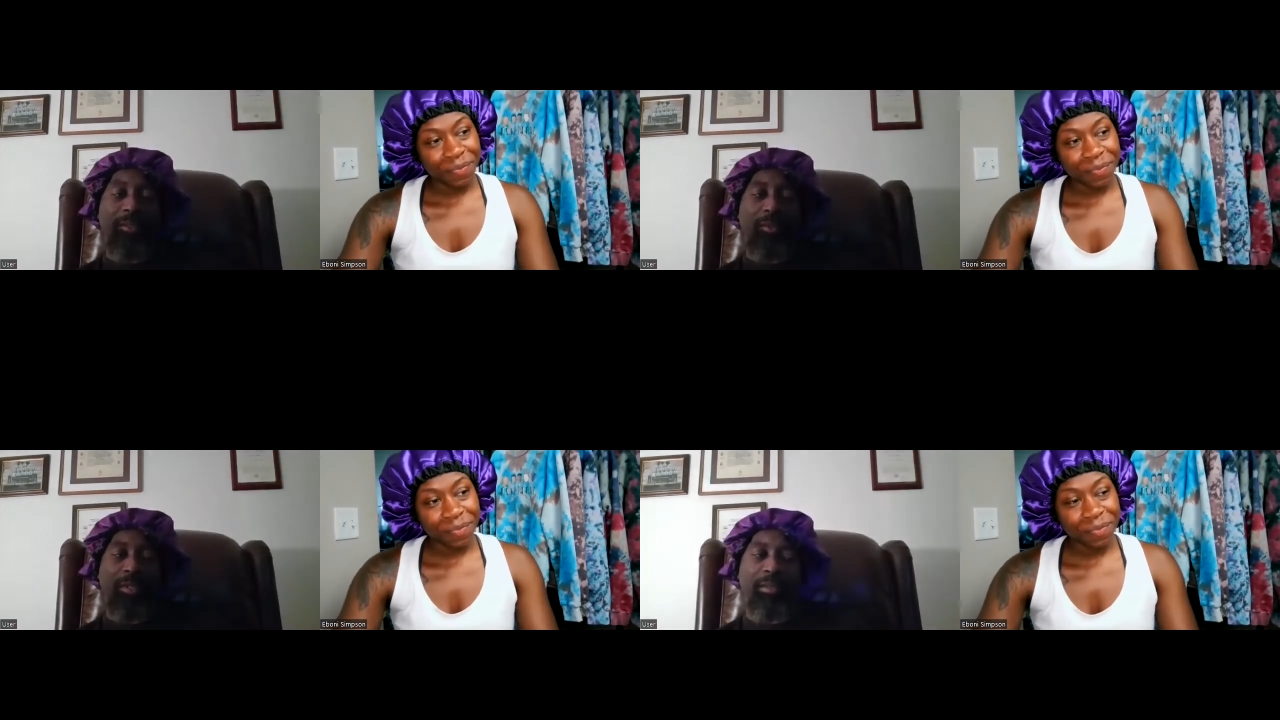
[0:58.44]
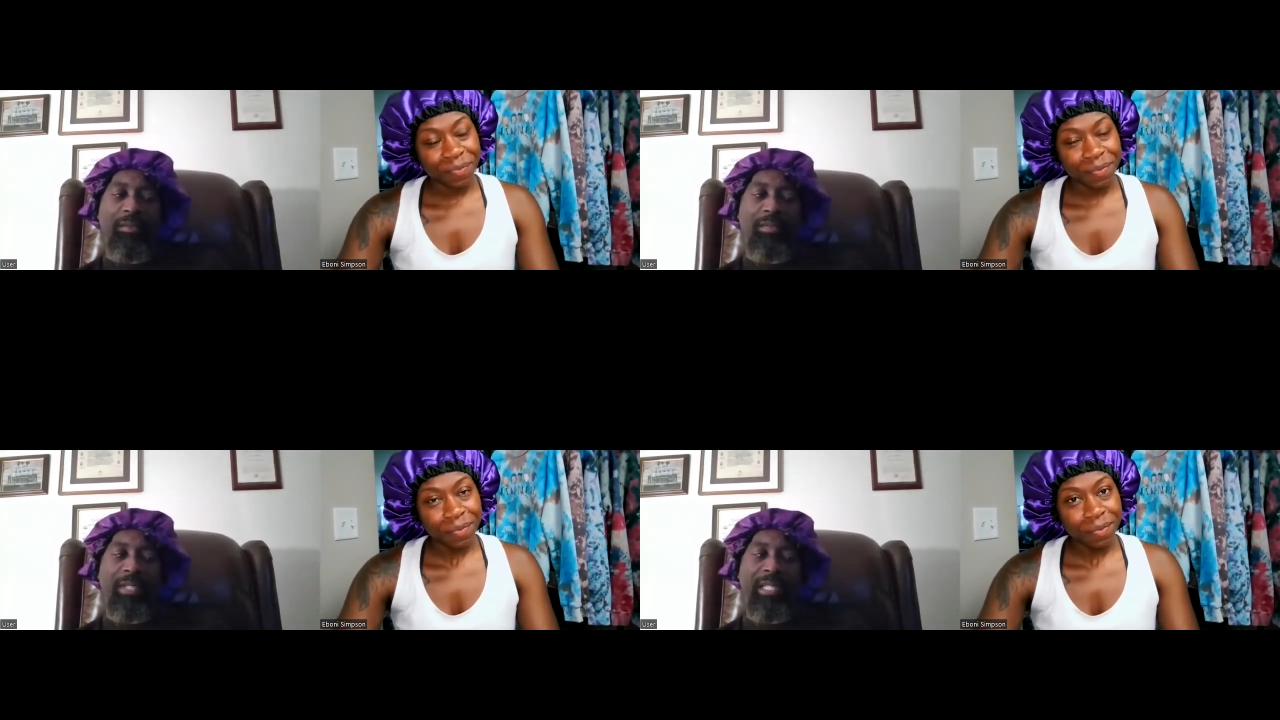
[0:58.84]
Speaker 1: to have
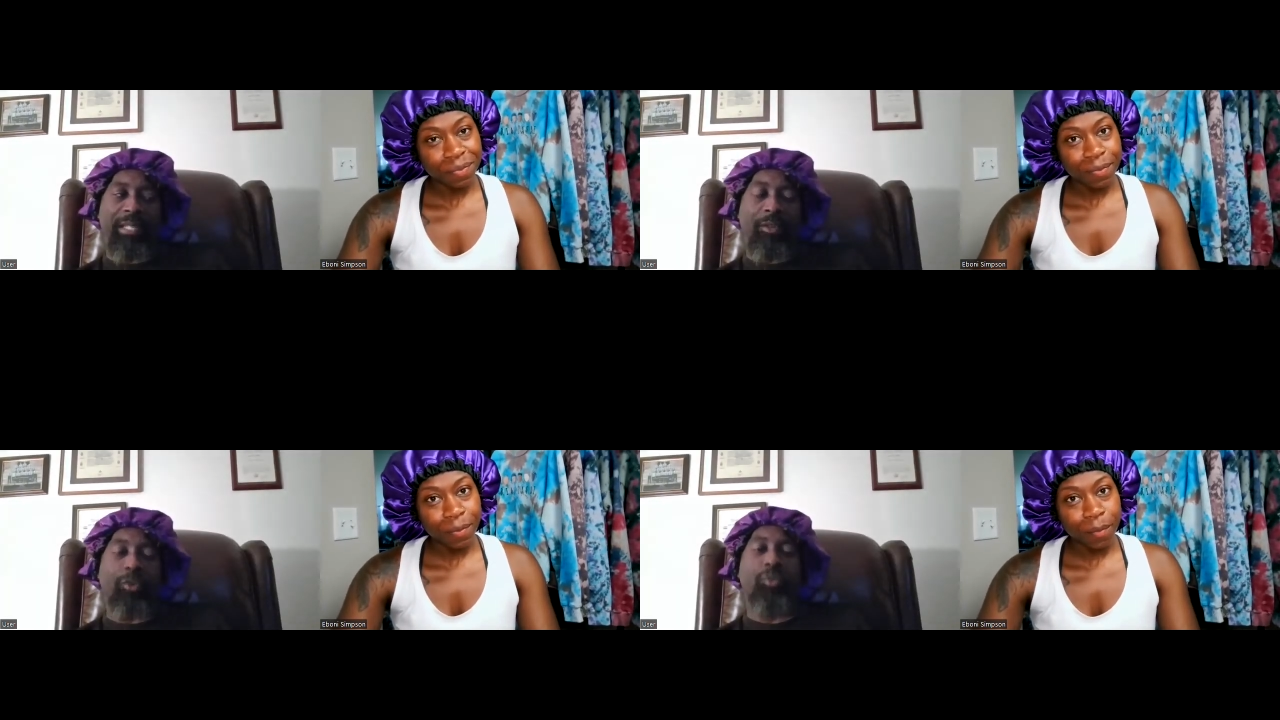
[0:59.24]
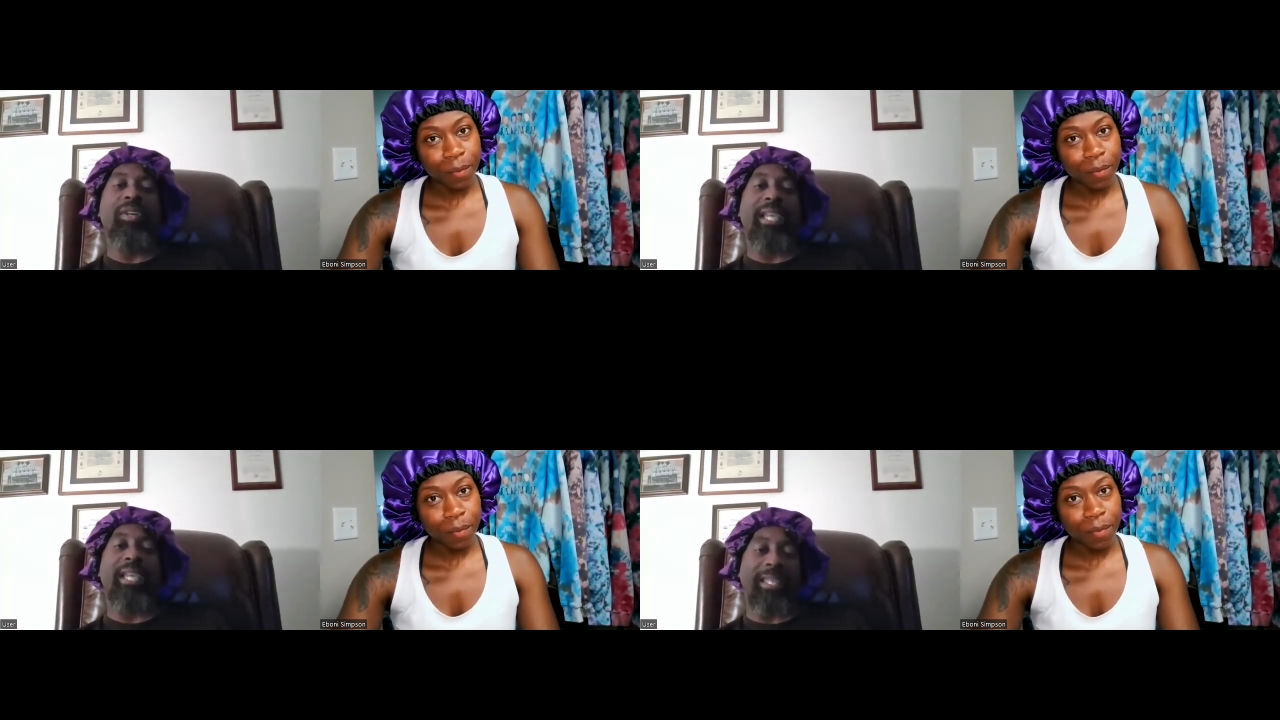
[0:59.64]

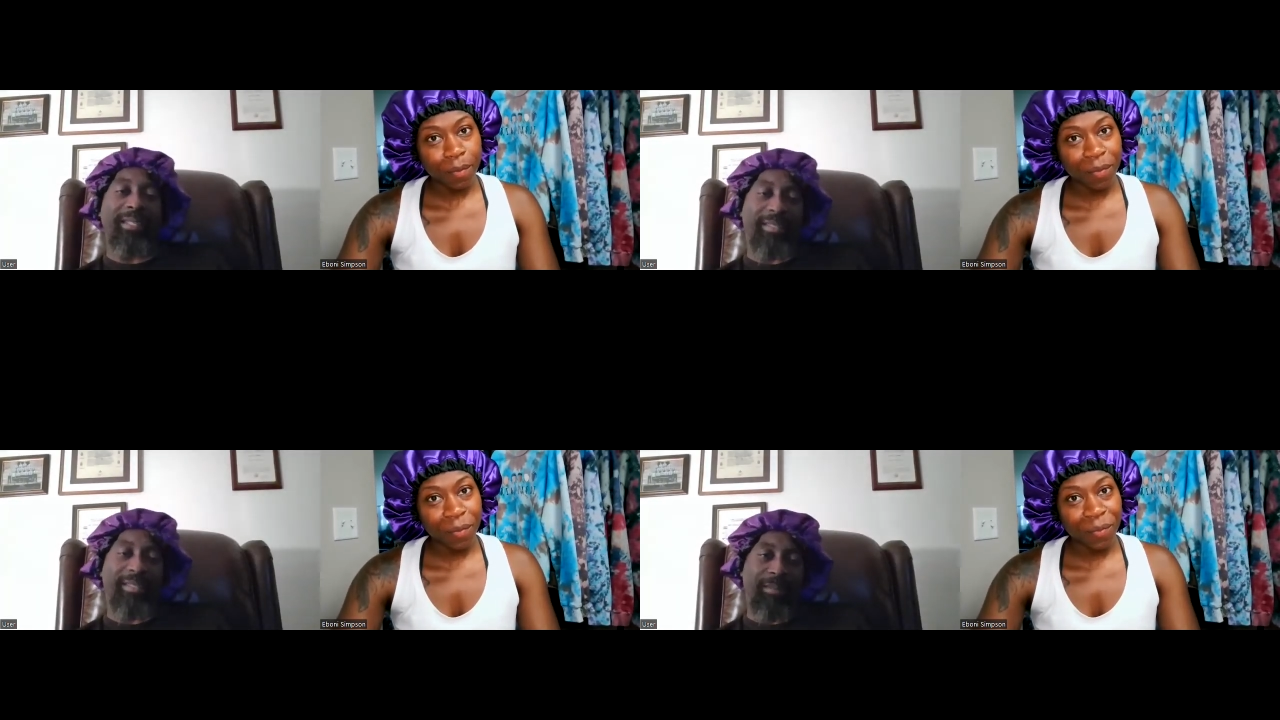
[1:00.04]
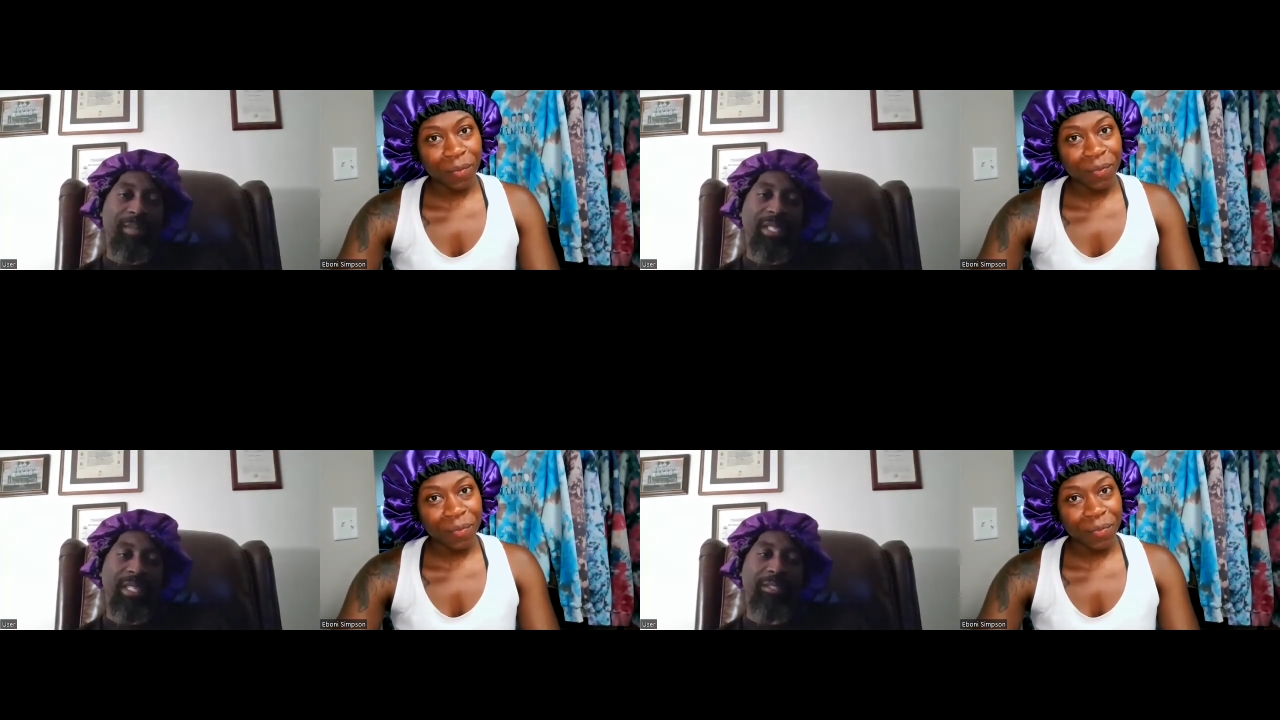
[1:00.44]
creating
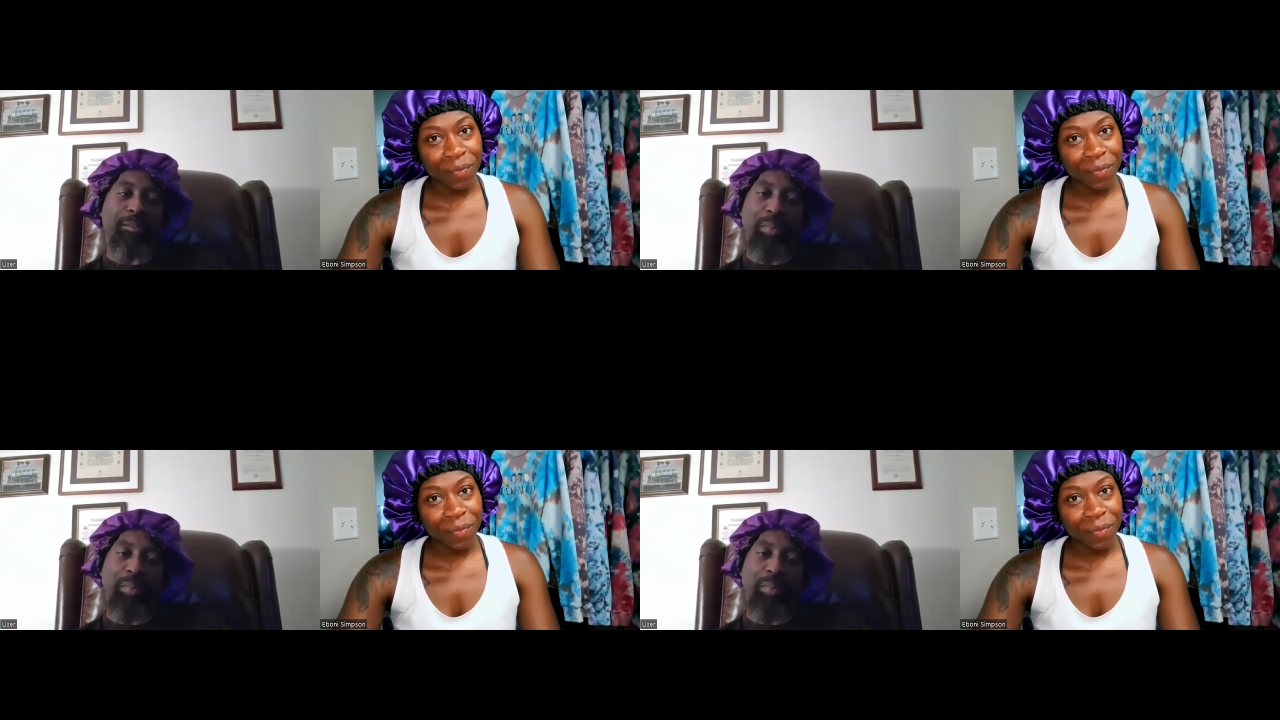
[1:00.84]
something as